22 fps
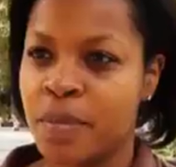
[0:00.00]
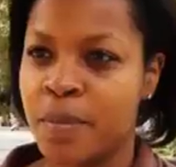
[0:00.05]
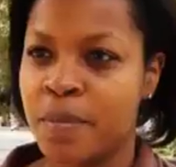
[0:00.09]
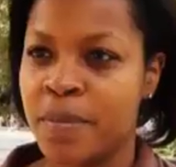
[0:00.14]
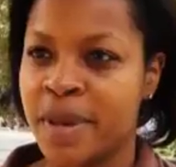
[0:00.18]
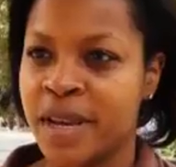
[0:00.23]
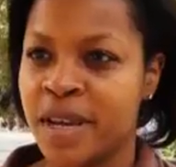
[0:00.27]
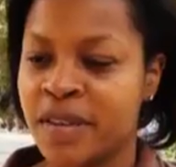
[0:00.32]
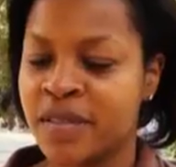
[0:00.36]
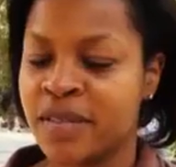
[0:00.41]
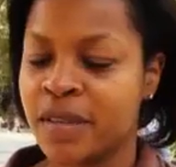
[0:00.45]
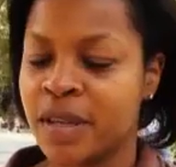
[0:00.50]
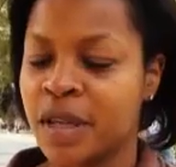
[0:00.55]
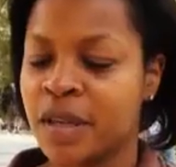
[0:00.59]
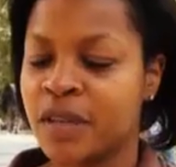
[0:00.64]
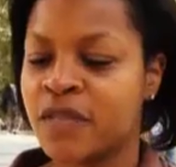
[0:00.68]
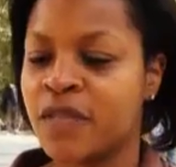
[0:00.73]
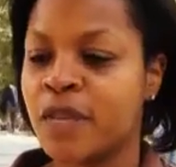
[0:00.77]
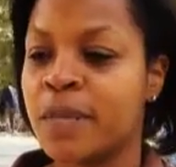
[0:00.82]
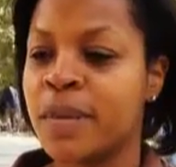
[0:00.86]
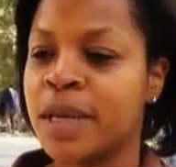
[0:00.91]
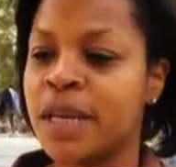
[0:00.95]
The biggest
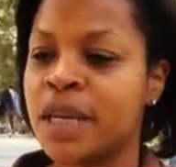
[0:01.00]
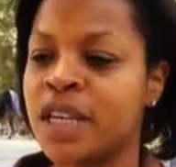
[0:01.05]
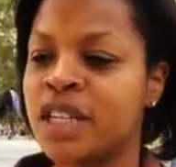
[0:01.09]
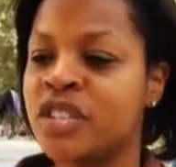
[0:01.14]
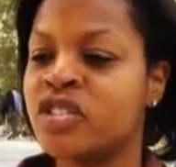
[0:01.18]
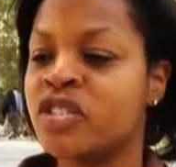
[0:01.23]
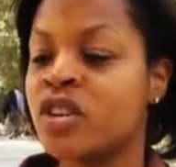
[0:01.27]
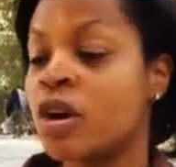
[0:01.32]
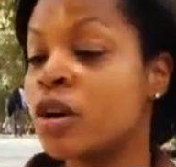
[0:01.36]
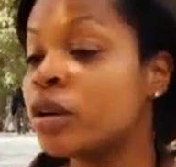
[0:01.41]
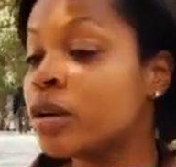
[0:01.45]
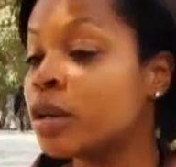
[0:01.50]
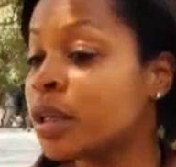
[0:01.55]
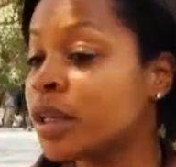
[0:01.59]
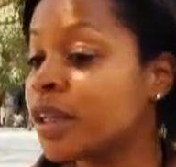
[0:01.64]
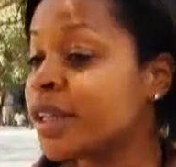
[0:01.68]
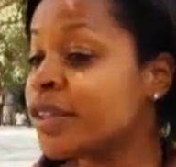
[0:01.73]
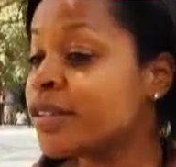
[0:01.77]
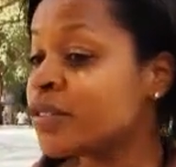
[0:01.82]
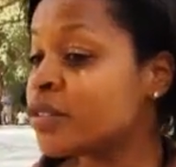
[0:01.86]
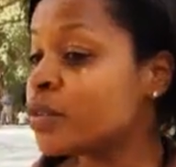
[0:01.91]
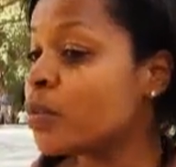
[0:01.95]
things for me
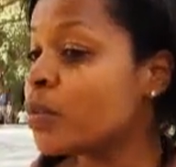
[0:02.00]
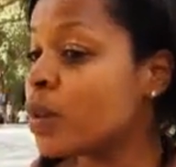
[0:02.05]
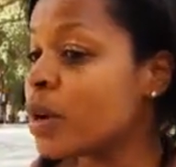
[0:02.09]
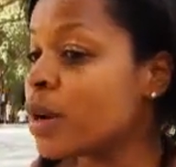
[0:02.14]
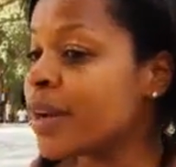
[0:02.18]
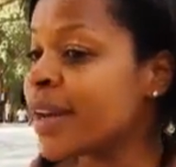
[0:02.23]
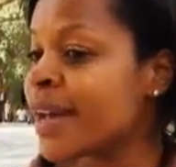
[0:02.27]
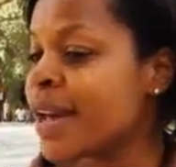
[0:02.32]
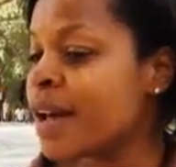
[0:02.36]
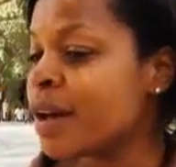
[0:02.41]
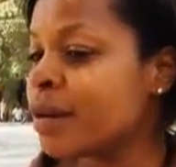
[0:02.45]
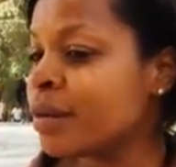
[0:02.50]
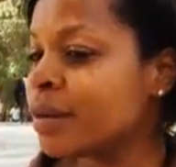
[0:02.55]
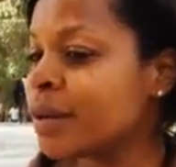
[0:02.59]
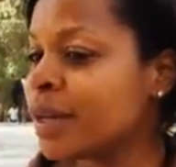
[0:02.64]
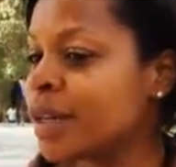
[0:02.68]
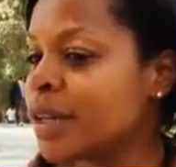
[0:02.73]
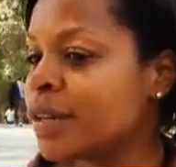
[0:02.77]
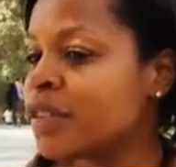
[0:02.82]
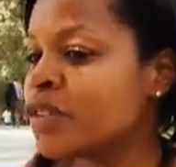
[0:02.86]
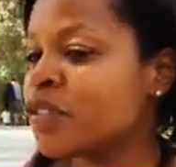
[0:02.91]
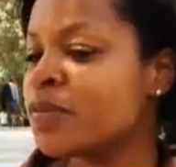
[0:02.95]
internally is to work
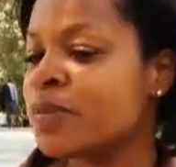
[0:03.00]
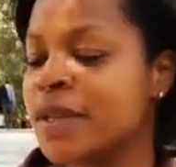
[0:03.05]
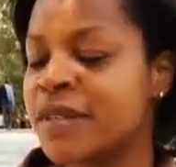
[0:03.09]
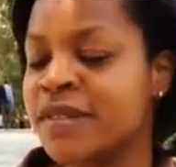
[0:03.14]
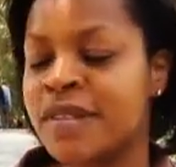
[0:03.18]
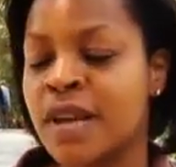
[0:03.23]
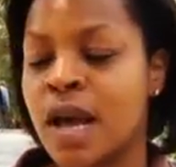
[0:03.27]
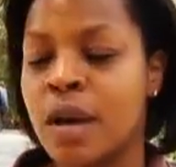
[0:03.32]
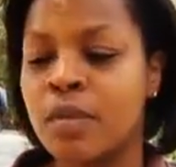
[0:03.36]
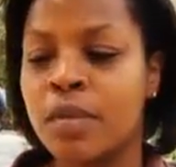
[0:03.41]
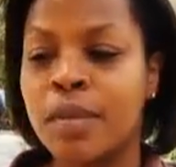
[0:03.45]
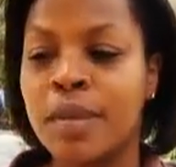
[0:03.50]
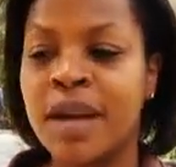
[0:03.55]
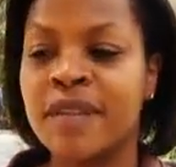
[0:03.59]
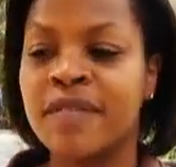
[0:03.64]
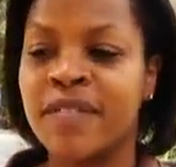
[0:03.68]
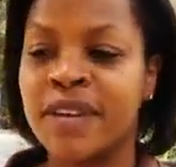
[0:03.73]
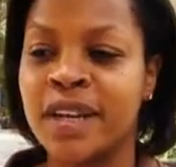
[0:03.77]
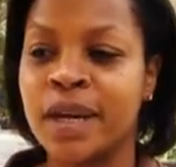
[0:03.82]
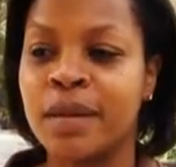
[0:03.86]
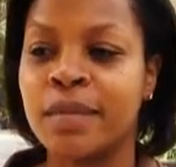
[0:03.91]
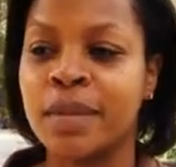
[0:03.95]
out and to spend time with
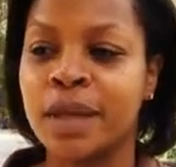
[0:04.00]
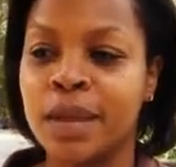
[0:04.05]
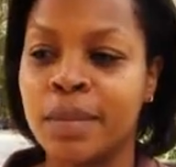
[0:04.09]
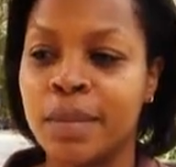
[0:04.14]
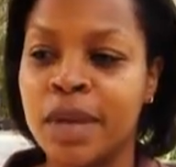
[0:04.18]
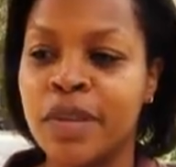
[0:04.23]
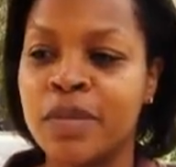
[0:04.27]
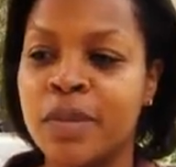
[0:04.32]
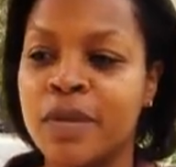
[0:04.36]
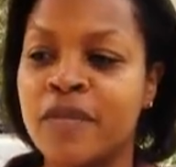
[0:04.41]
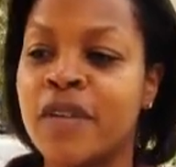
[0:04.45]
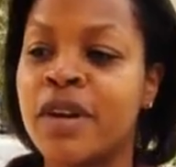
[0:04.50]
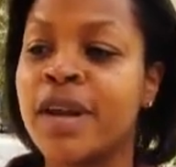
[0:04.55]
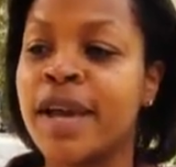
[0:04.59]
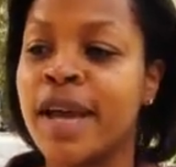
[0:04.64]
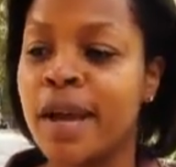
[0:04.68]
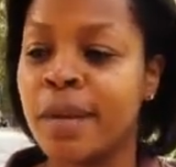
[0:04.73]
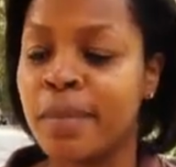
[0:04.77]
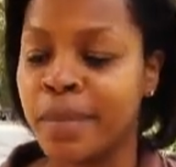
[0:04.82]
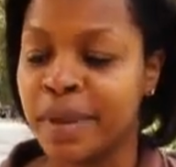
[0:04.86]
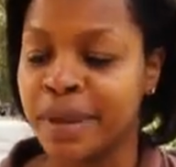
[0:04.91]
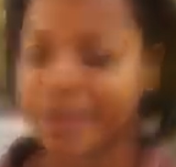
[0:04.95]
my family. It makes me very
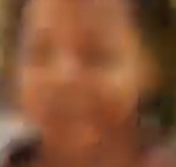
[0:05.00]
happy.